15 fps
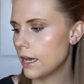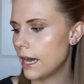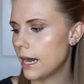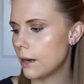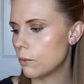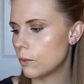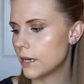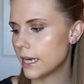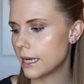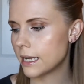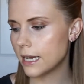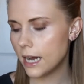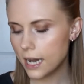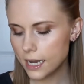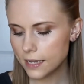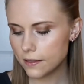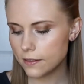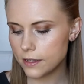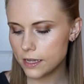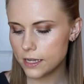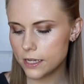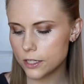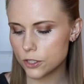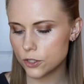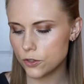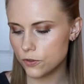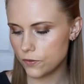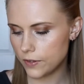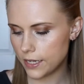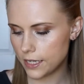when I got the
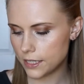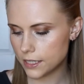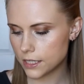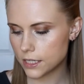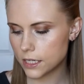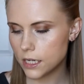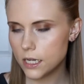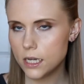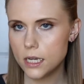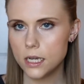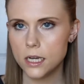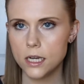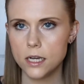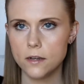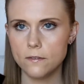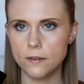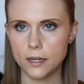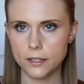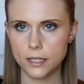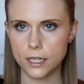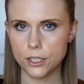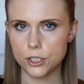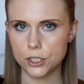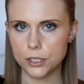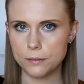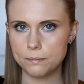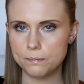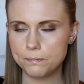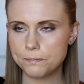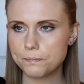Too Faced foundation,